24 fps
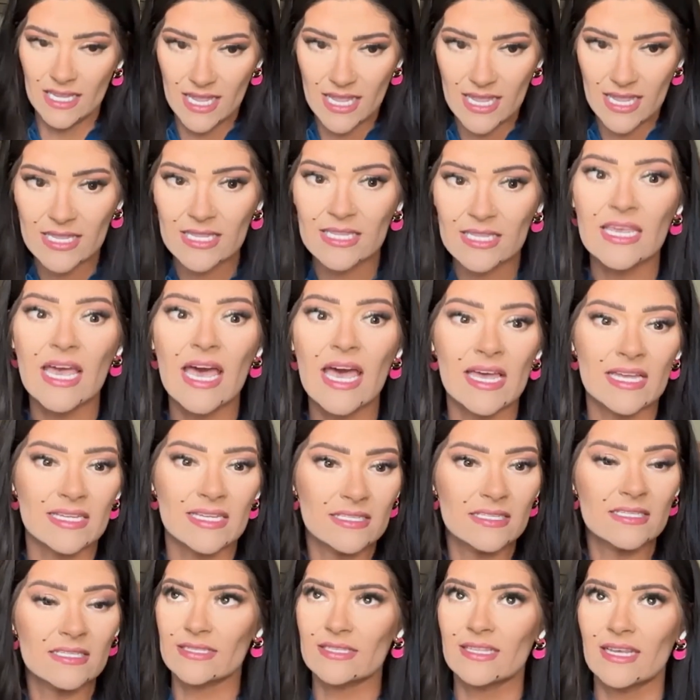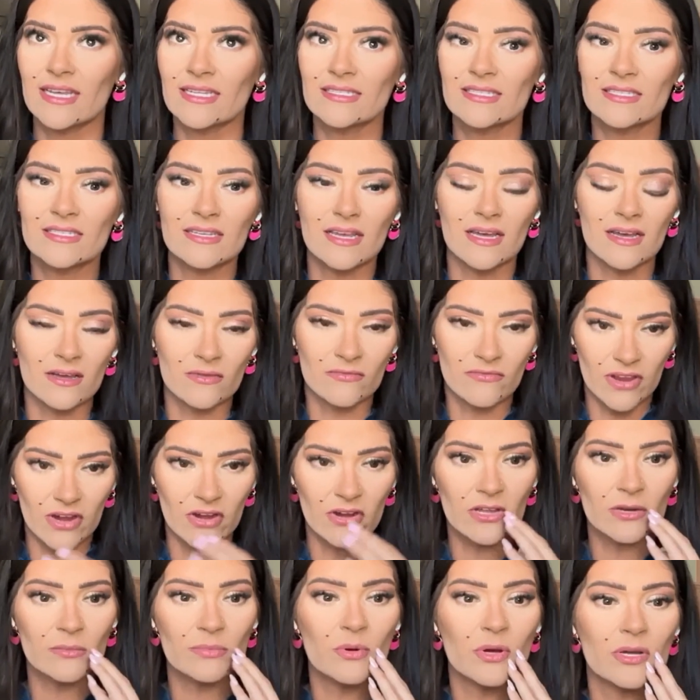Yes, that's a very
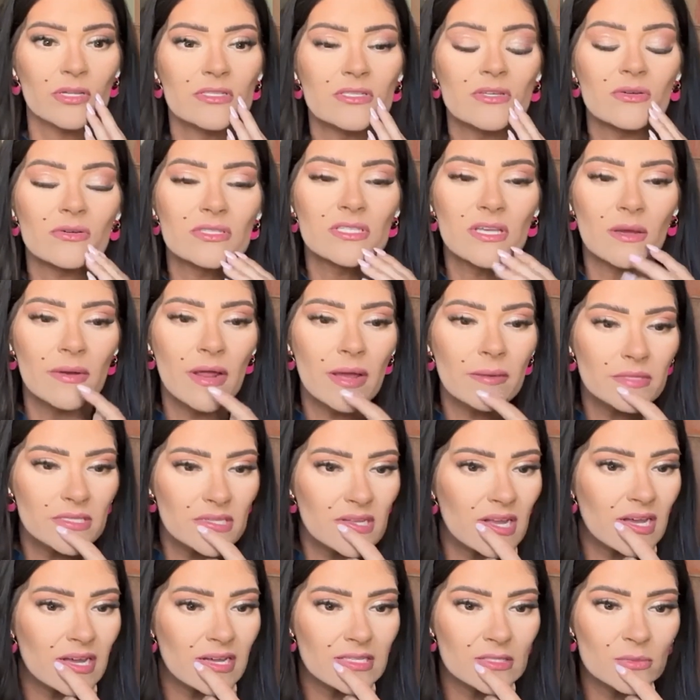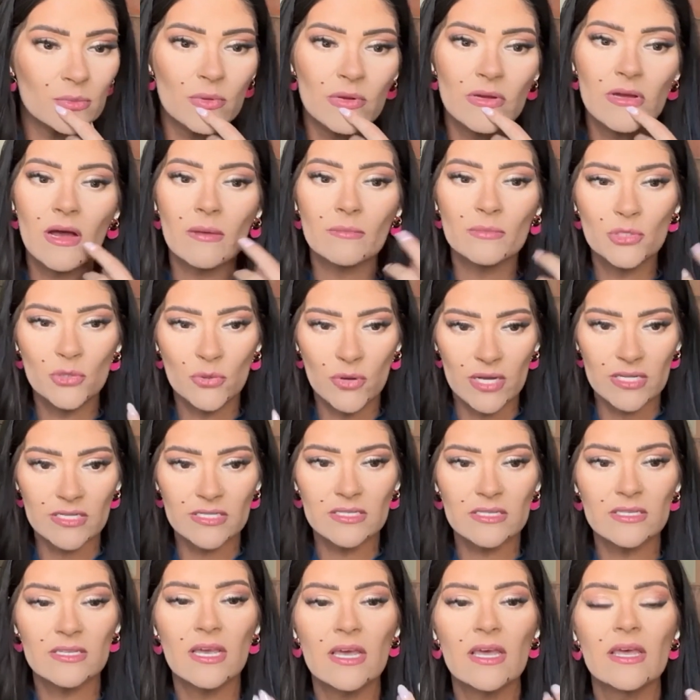good point. So sometimes clients will come to
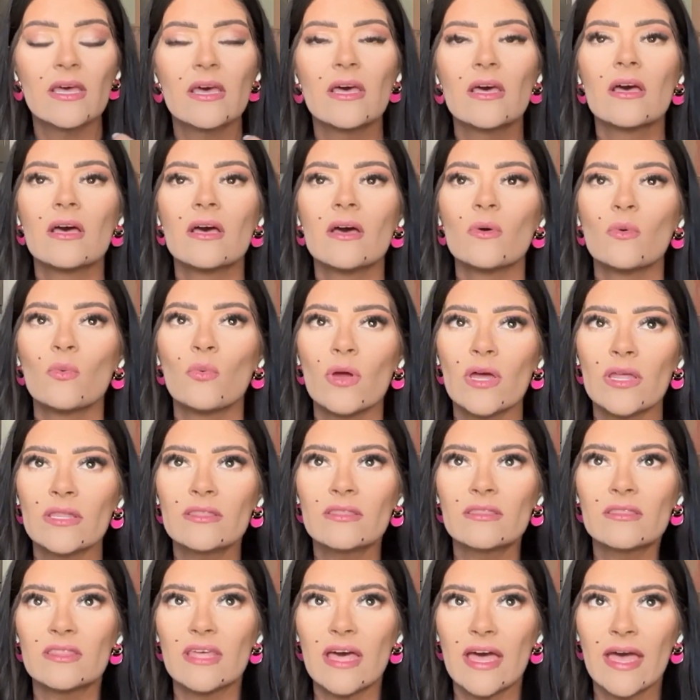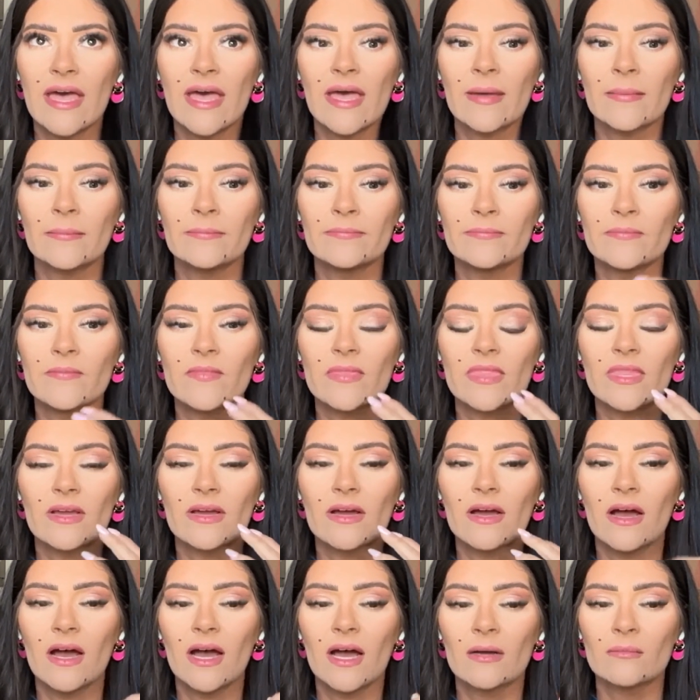us with them
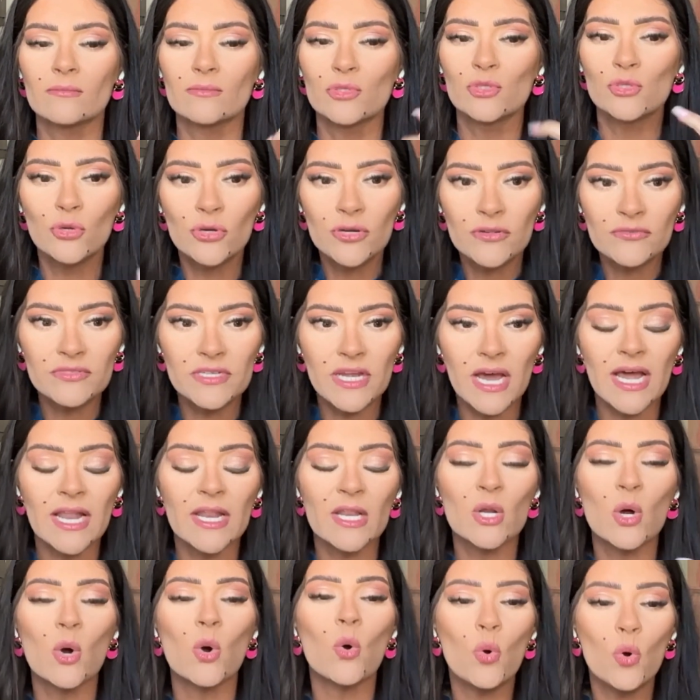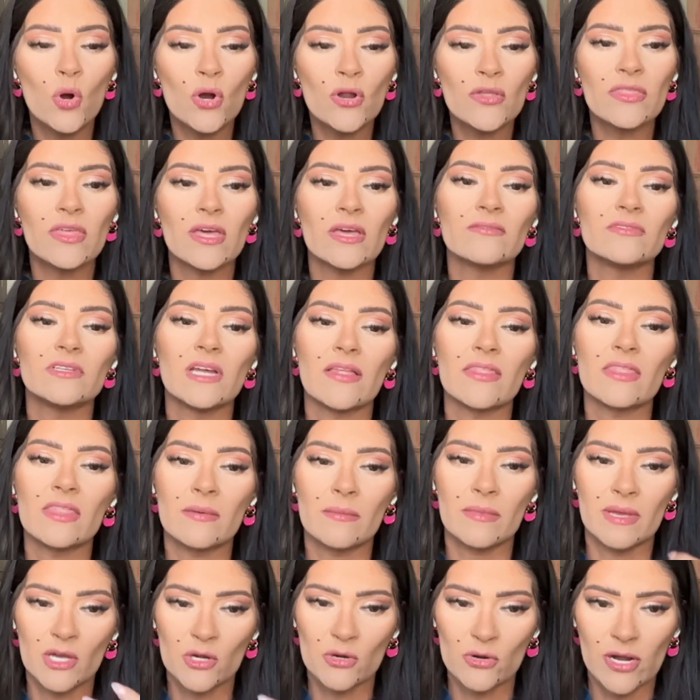sort of done, or they've done
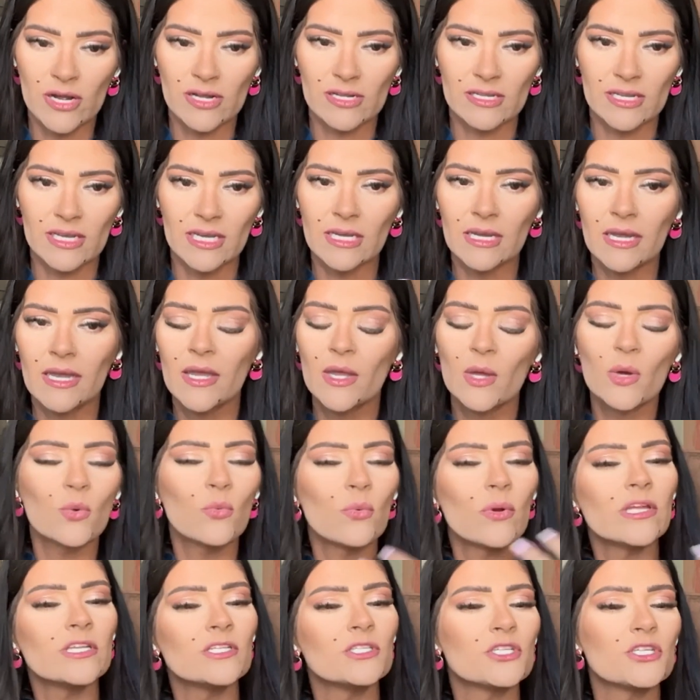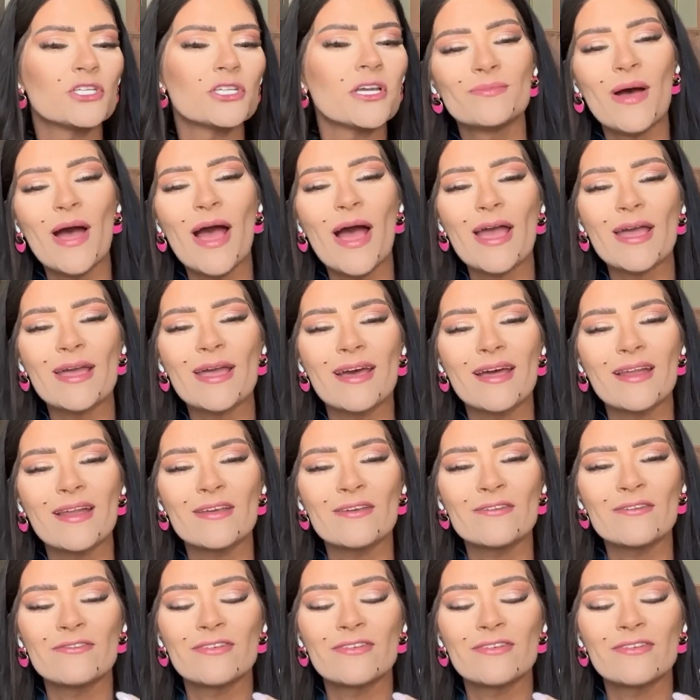them incorrectly, which I kind of...